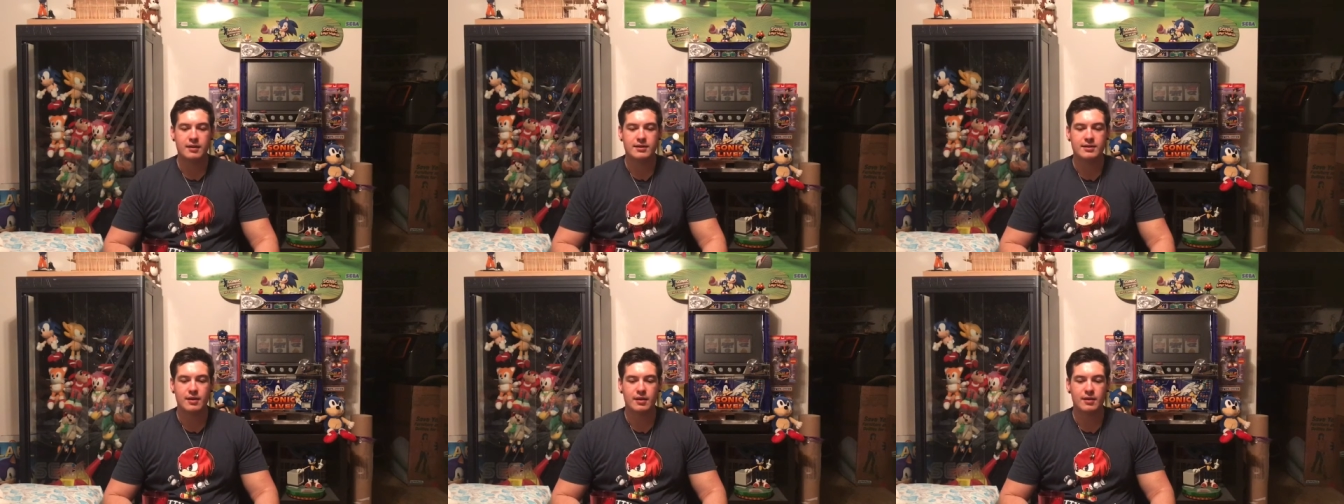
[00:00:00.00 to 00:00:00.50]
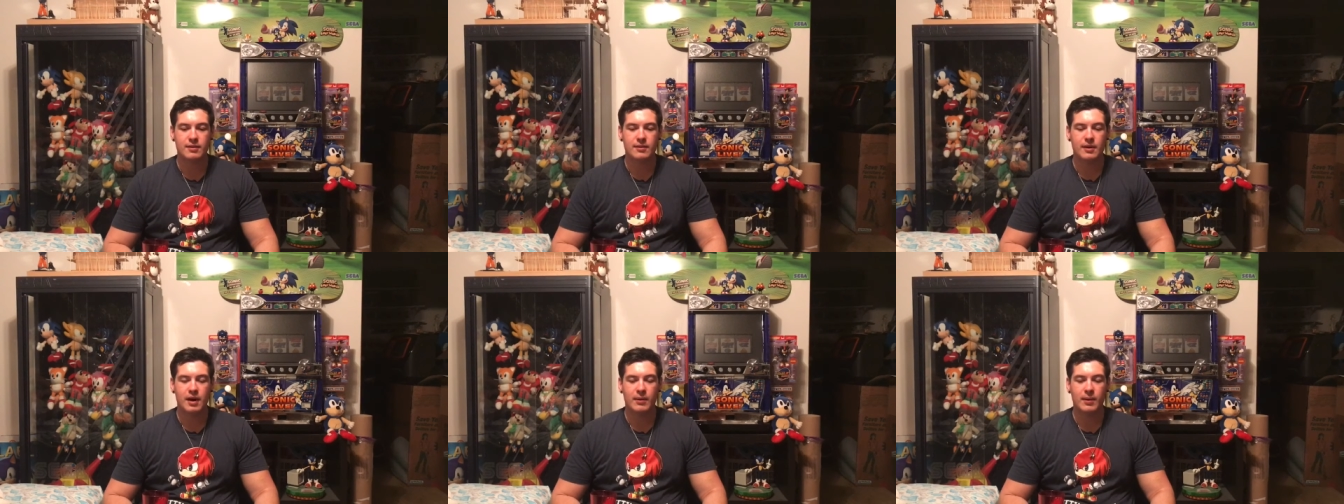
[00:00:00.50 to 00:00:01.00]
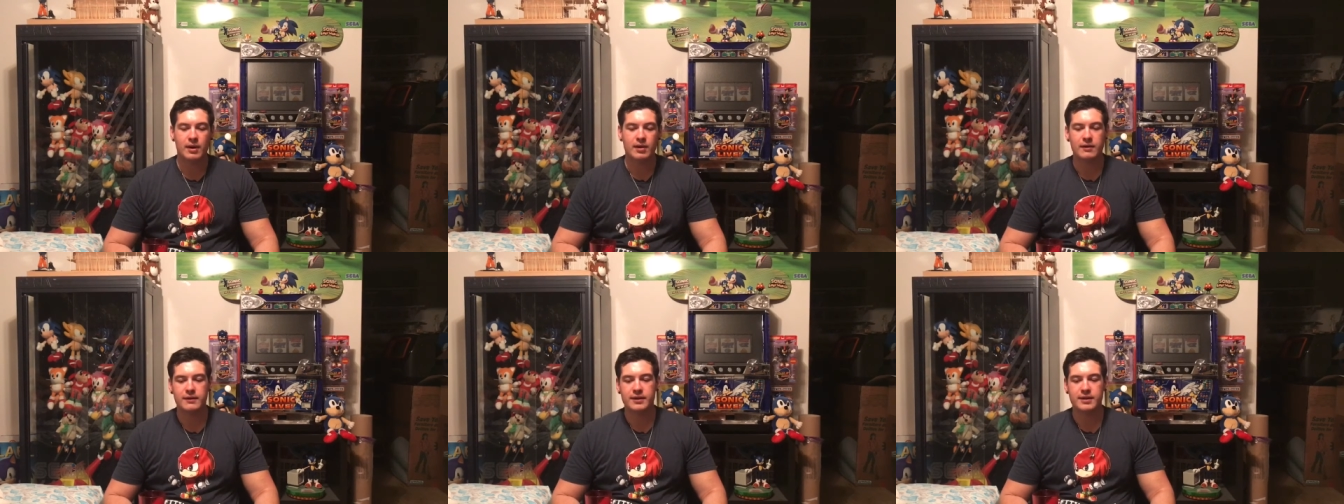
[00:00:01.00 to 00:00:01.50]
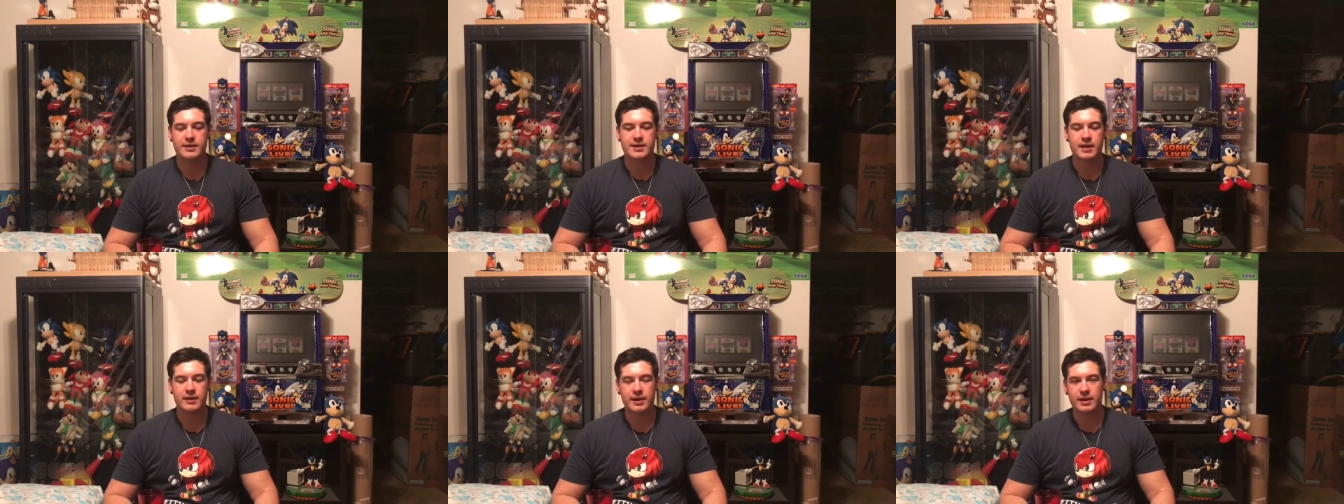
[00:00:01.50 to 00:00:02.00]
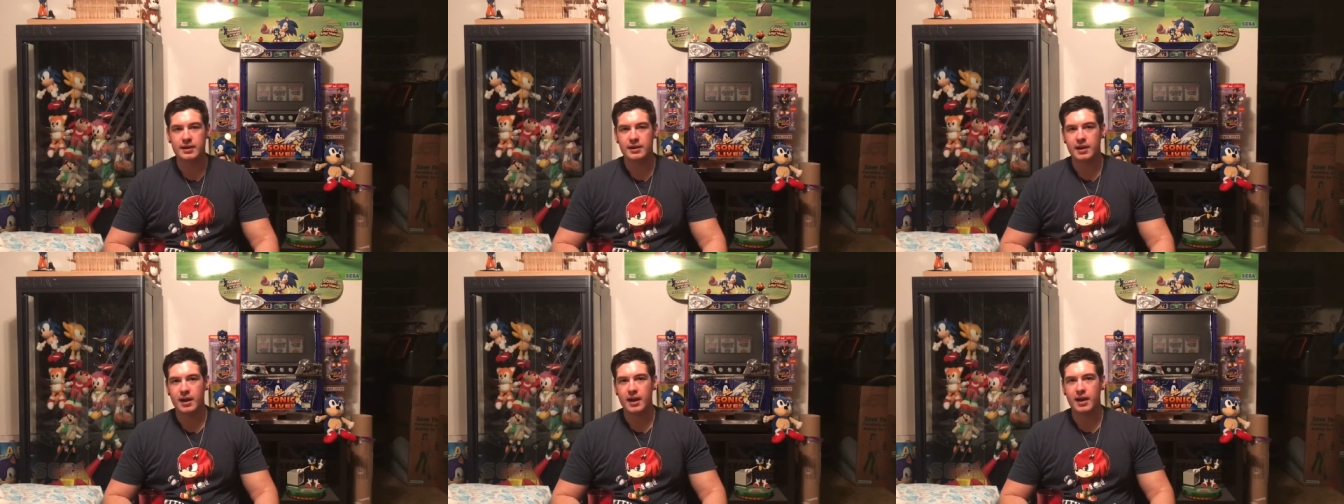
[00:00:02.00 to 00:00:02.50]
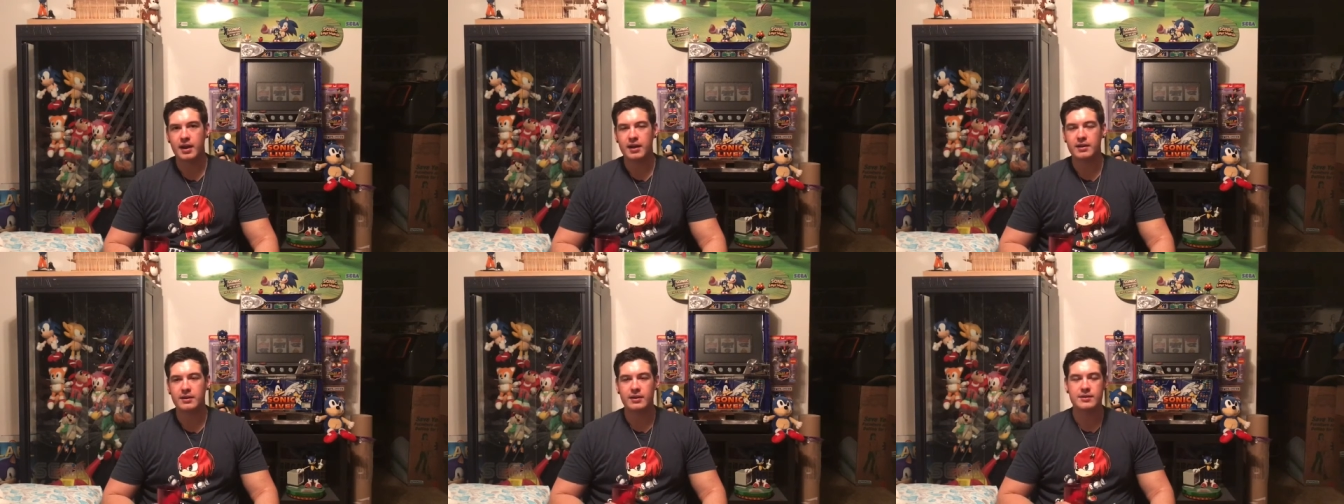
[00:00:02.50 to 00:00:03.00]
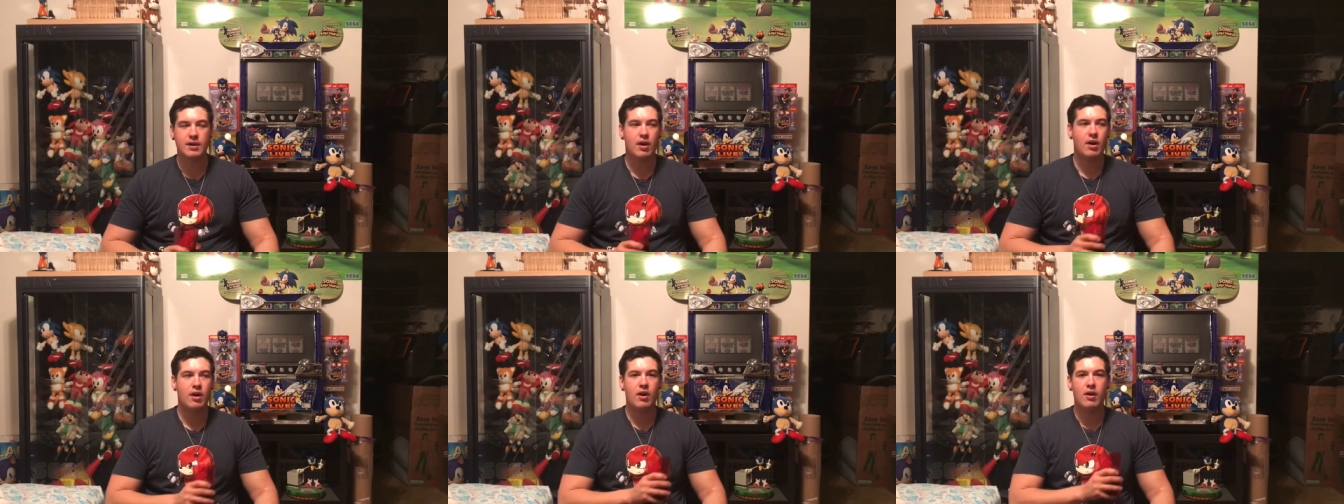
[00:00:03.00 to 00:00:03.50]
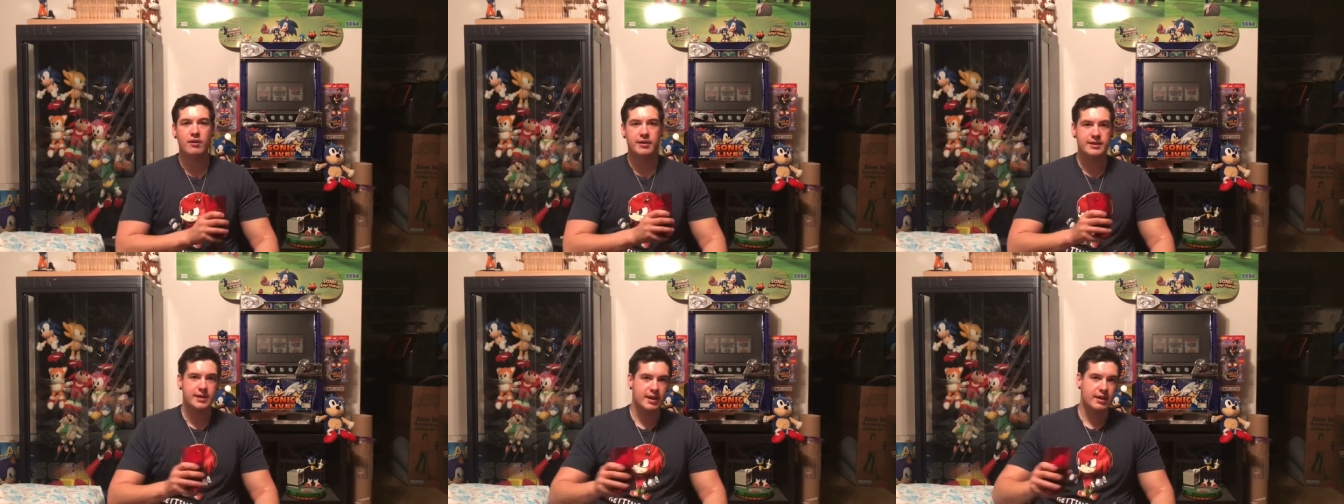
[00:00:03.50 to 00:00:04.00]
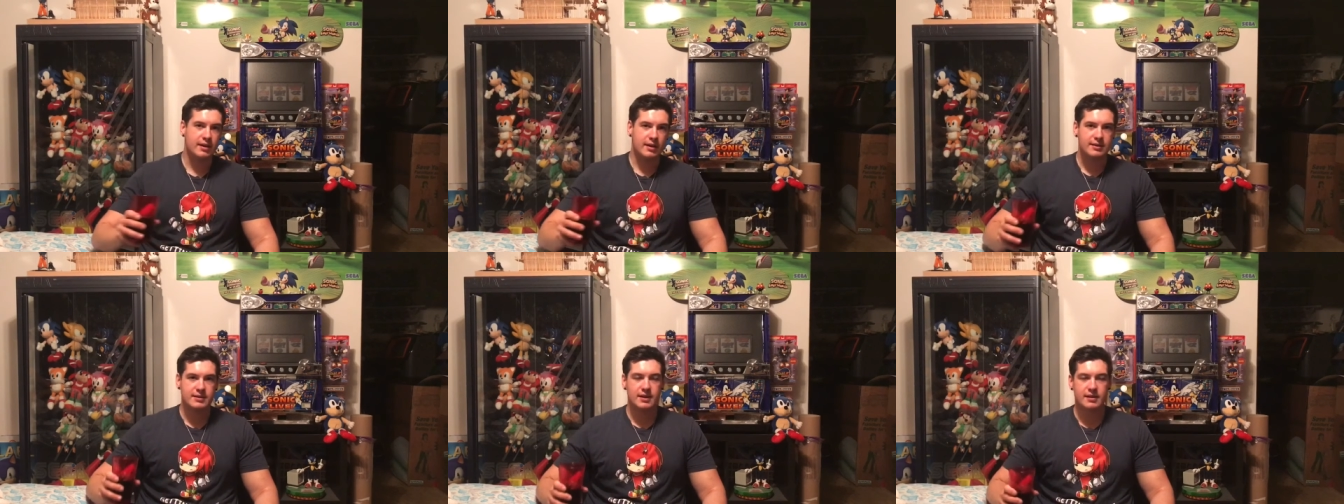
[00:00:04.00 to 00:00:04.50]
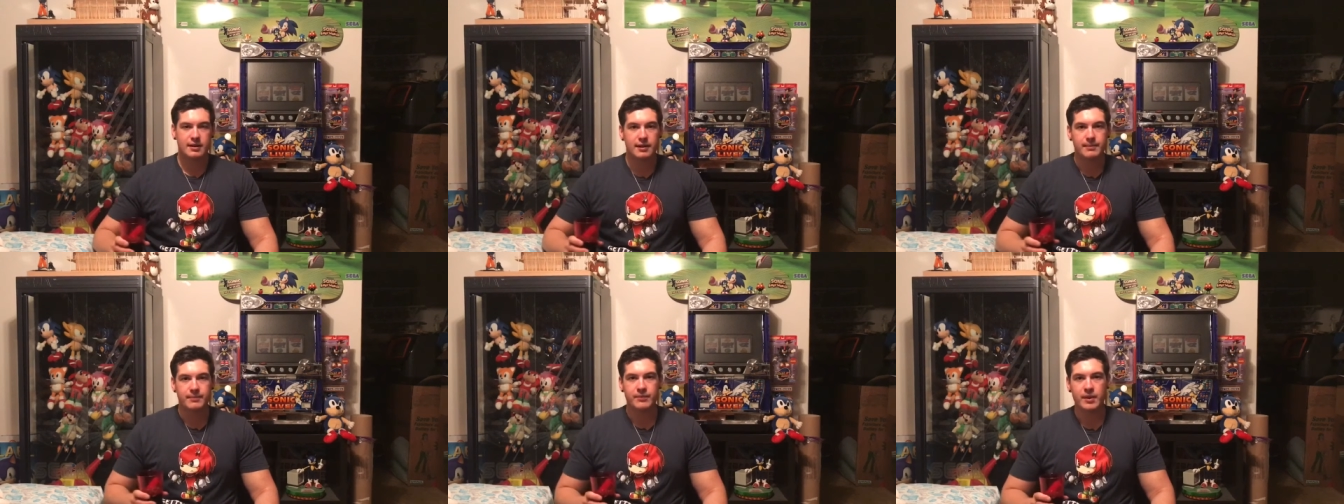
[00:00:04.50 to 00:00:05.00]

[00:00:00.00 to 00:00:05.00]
So I walk over to this area and there's all these kiosks set up.